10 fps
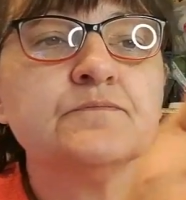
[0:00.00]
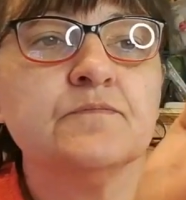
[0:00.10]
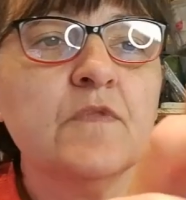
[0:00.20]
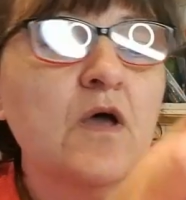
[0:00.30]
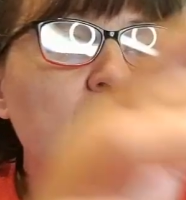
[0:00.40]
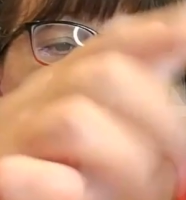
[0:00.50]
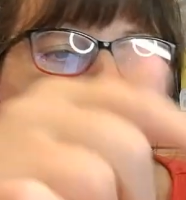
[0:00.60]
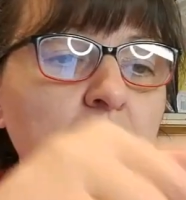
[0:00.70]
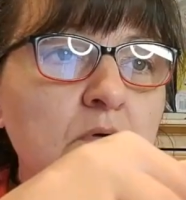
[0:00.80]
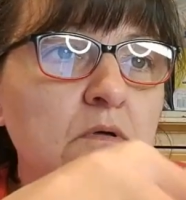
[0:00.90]

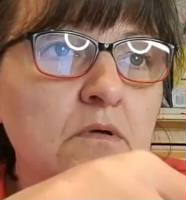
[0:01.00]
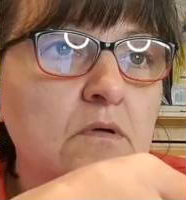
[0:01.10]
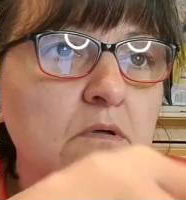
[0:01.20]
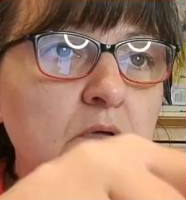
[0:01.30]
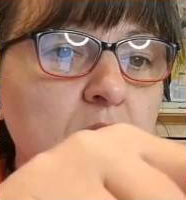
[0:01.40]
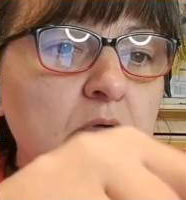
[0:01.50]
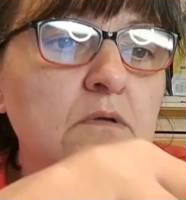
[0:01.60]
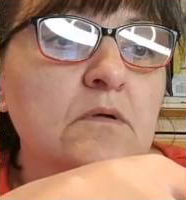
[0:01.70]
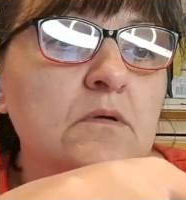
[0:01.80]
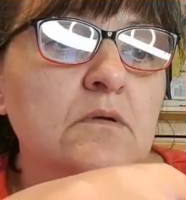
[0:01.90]
no,
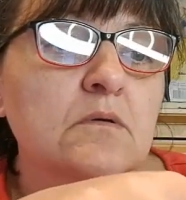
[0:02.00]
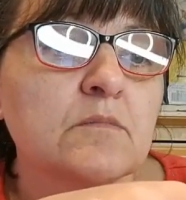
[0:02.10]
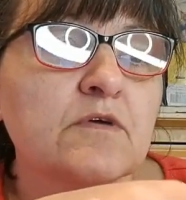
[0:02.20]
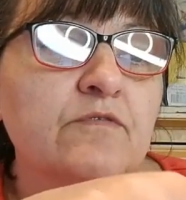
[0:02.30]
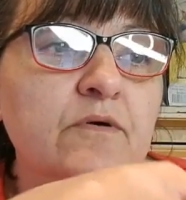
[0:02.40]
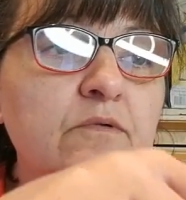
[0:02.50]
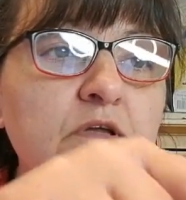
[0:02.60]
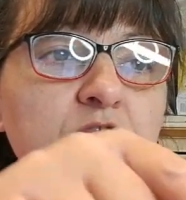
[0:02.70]
my phone needs